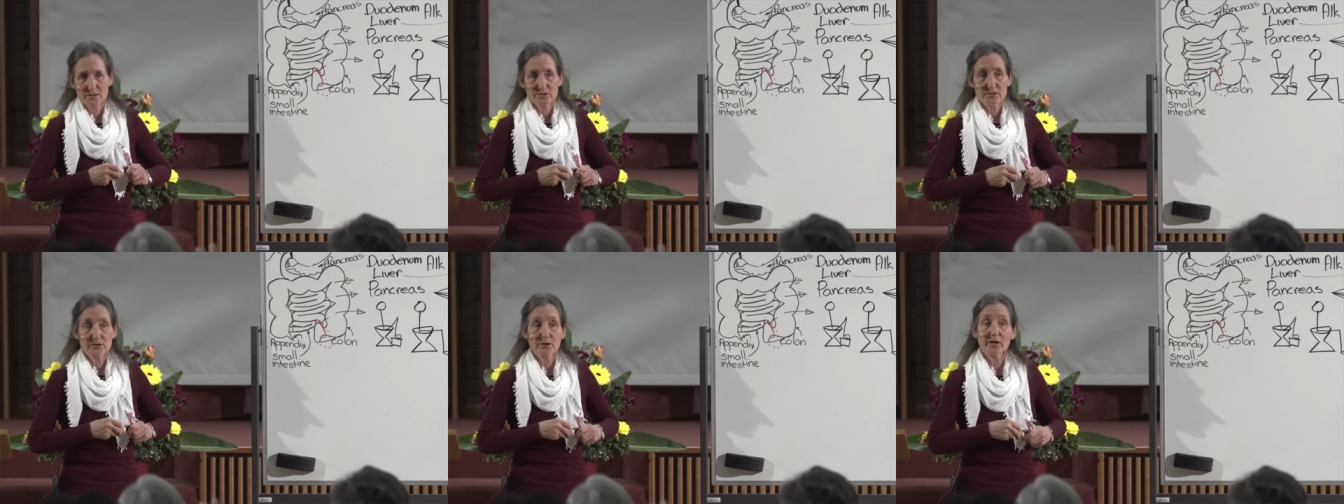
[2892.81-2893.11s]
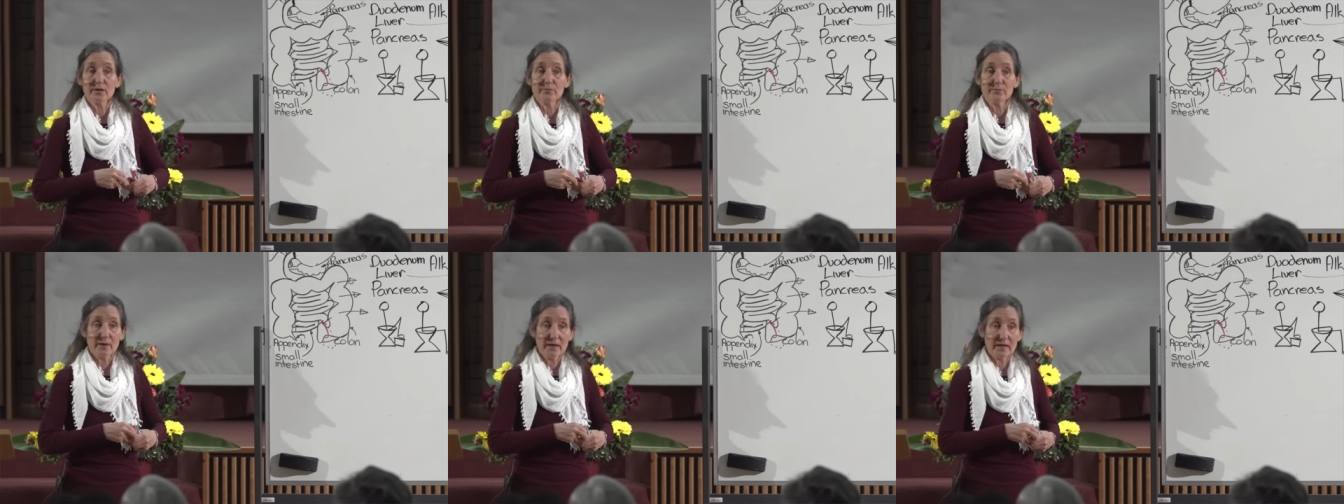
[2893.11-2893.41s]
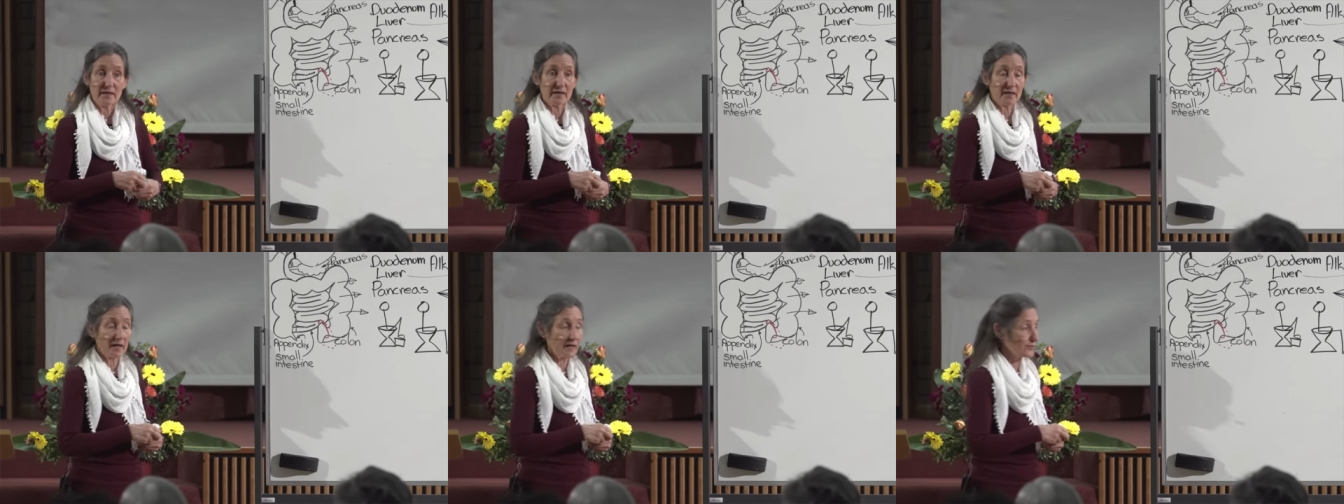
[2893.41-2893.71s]
Do you know, in
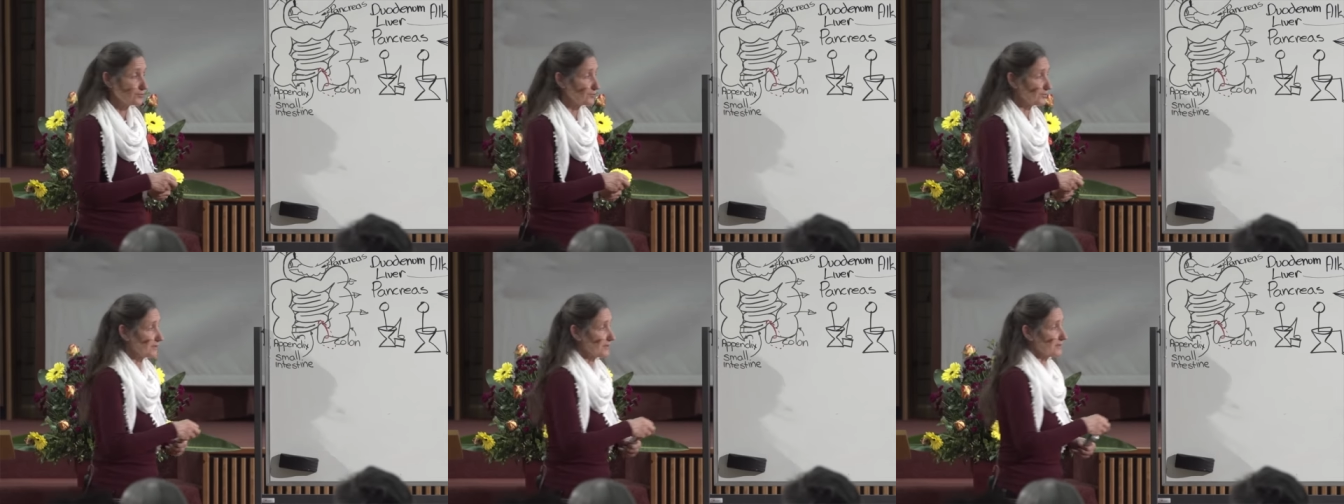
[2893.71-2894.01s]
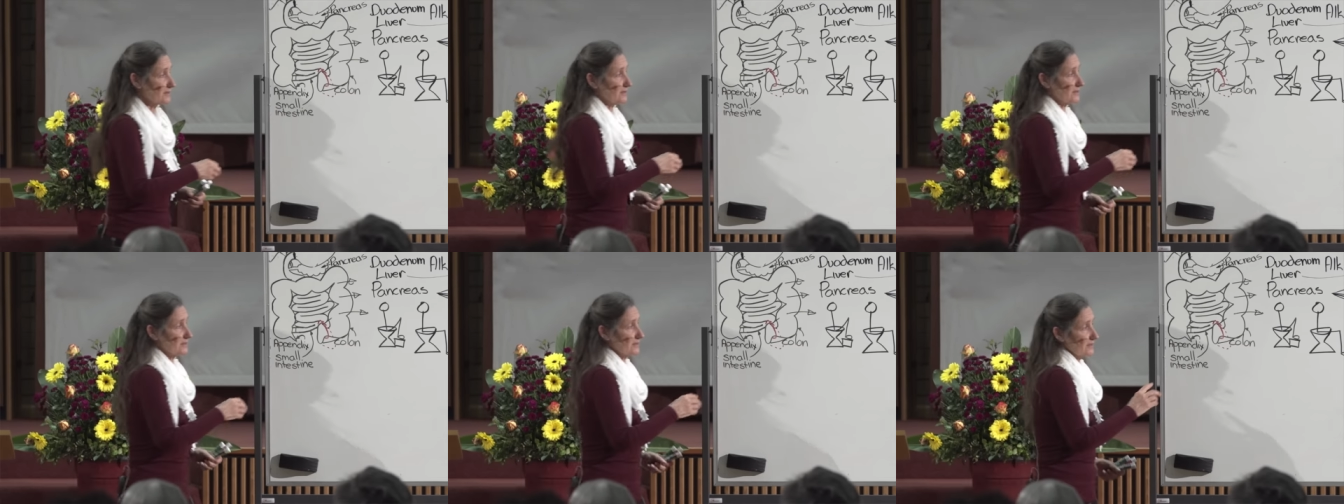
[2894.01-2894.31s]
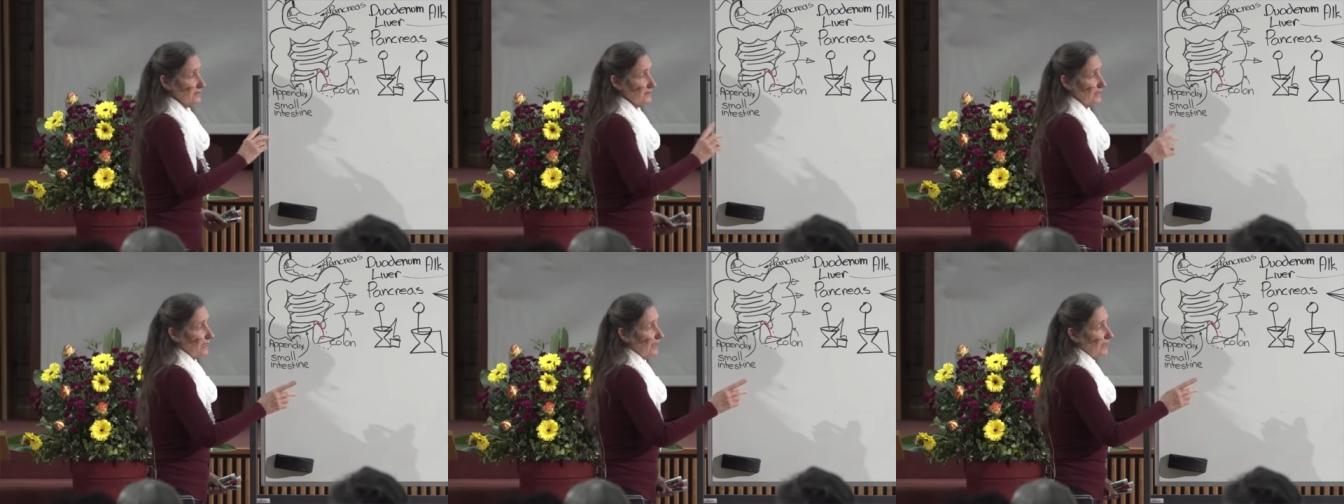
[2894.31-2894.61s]
many countries
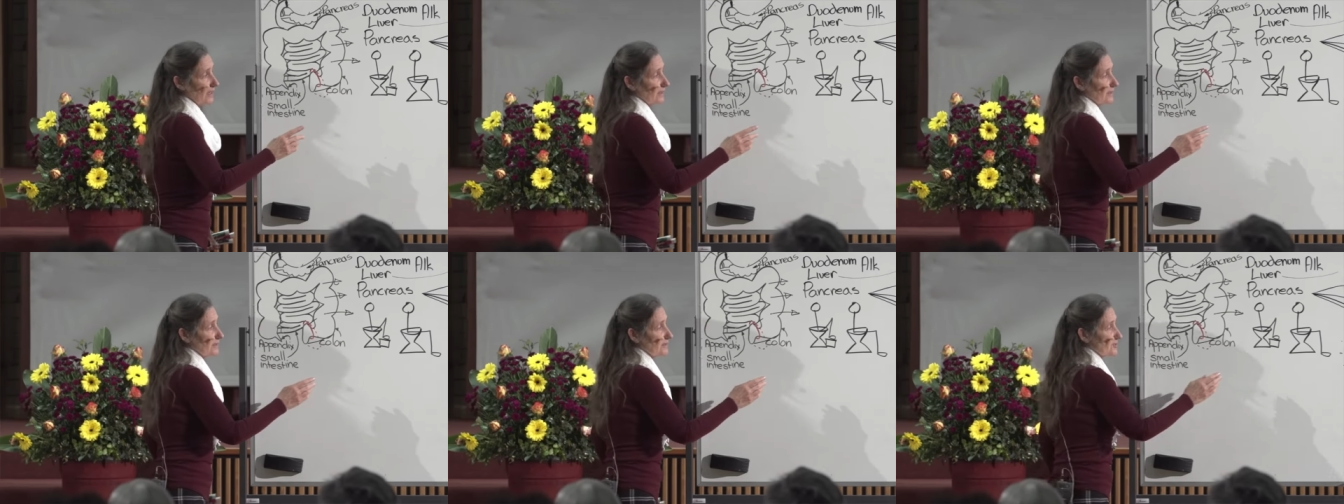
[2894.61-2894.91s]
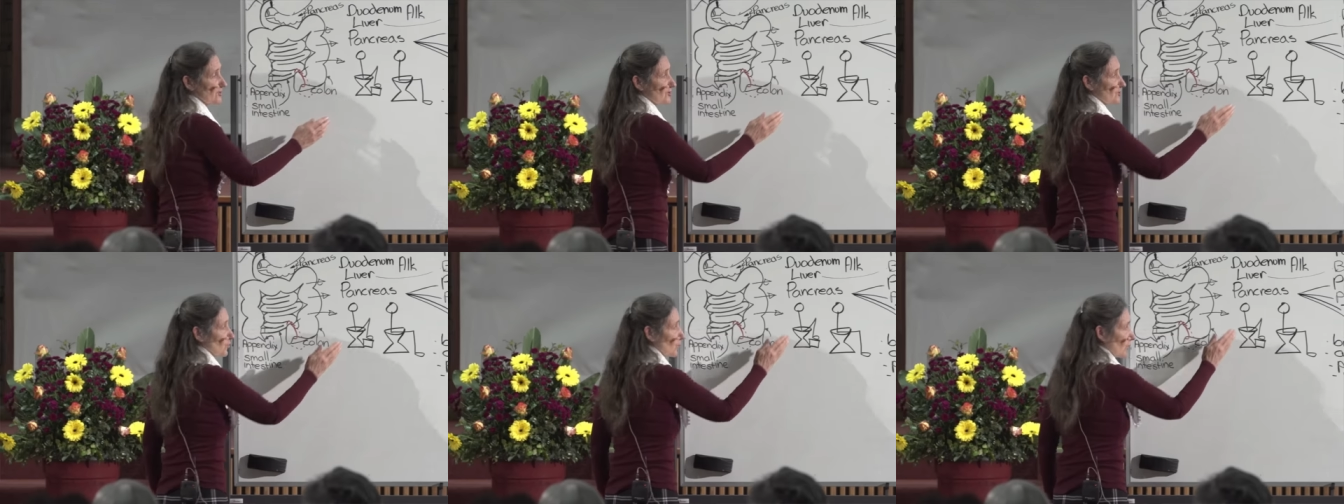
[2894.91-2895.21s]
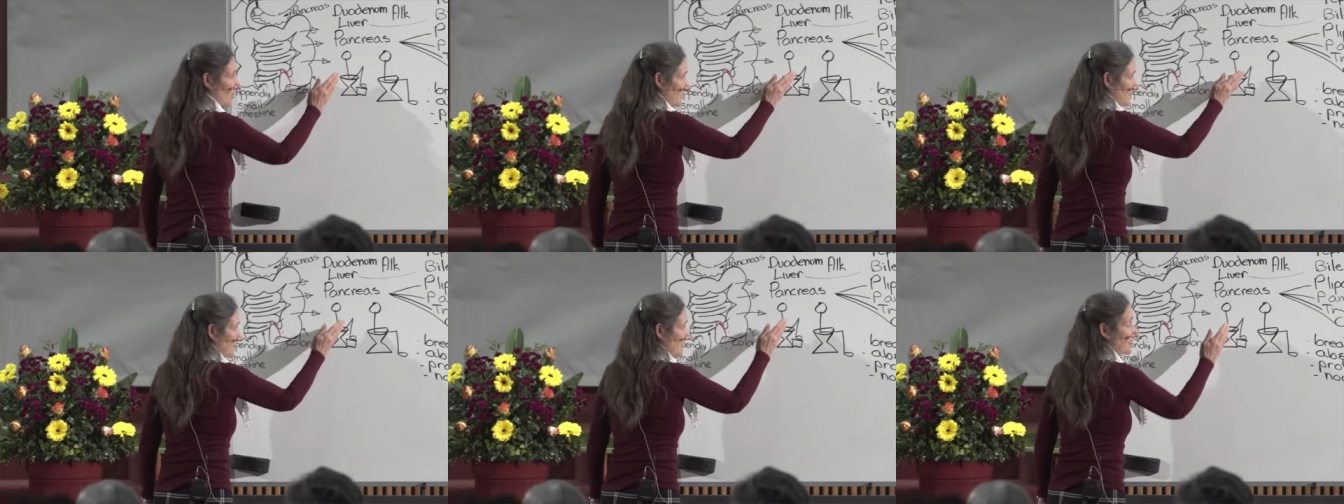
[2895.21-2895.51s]
today,
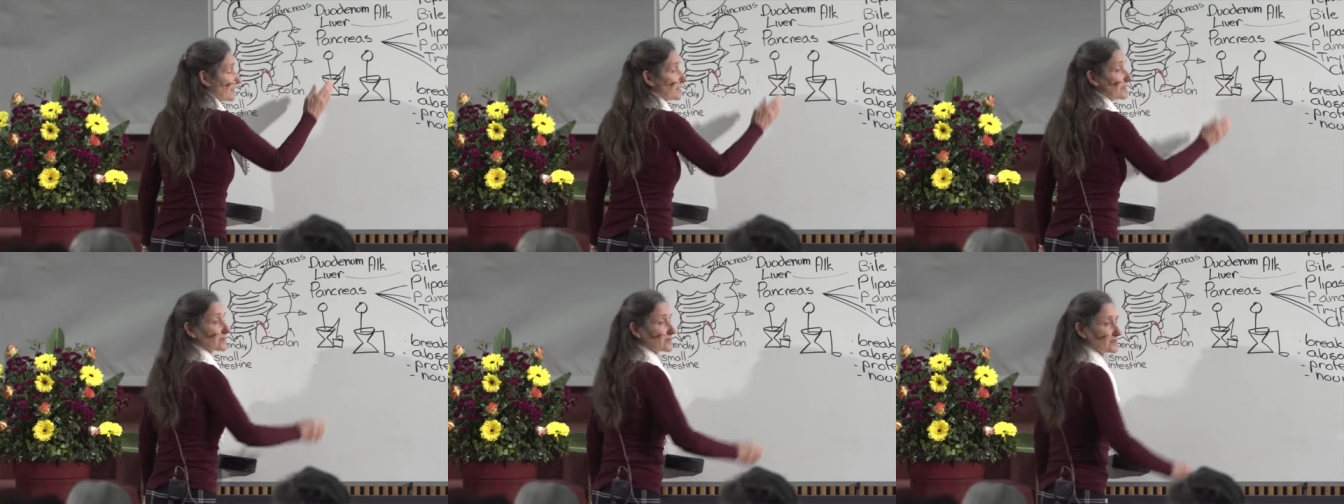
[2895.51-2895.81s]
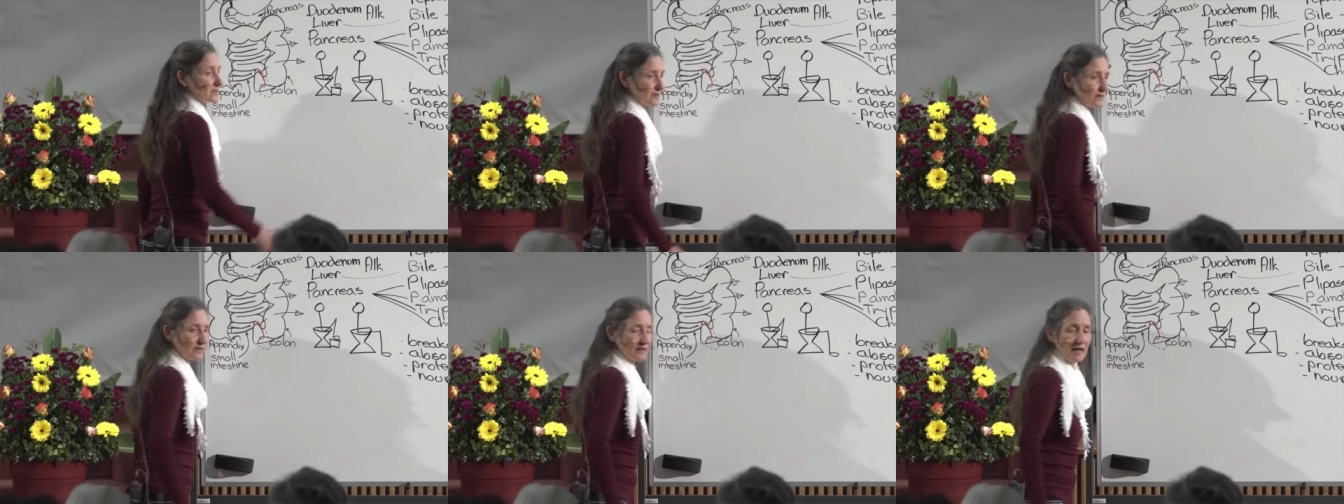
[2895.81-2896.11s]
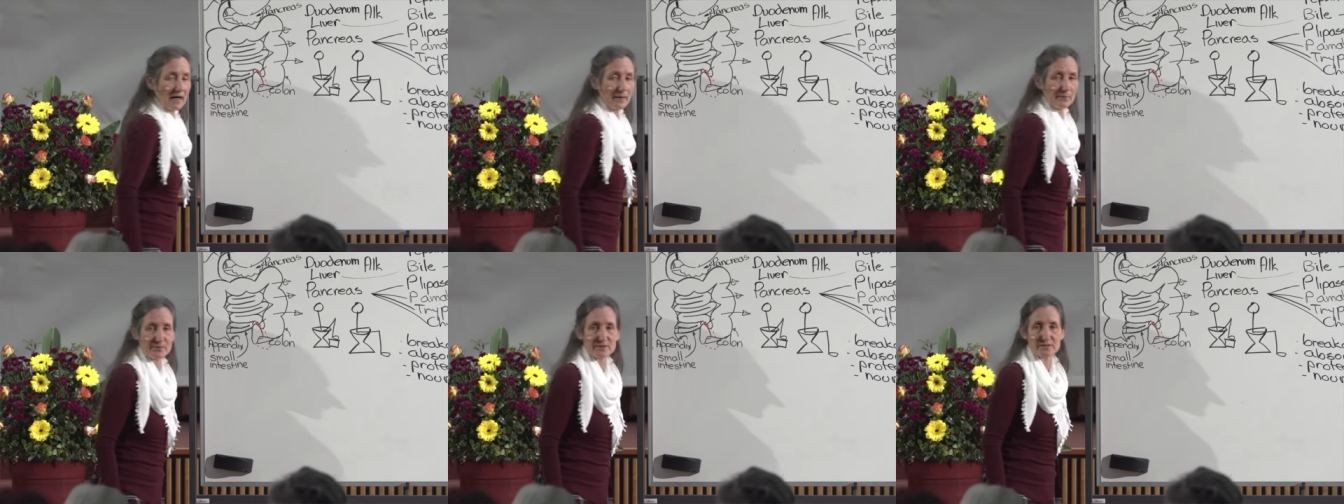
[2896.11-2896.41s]
squatting still
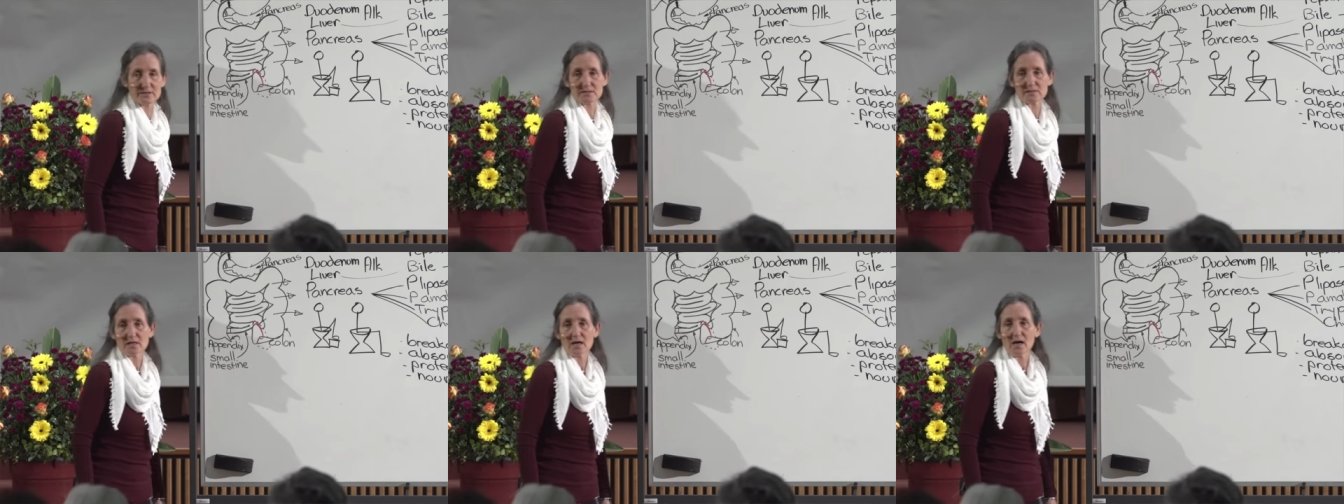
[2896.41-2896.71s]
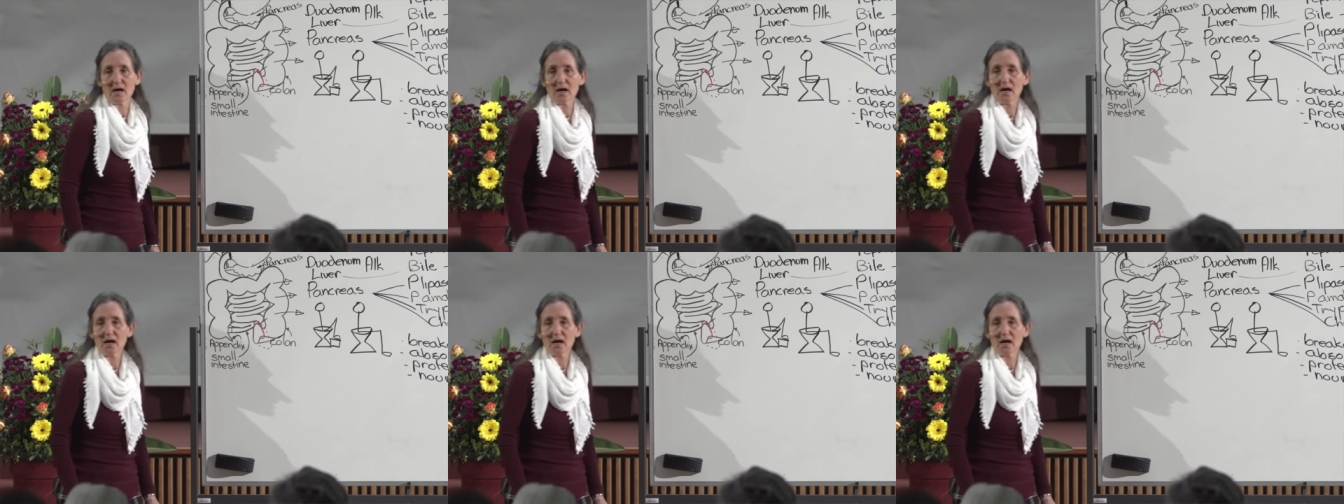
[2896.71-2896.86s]
happens.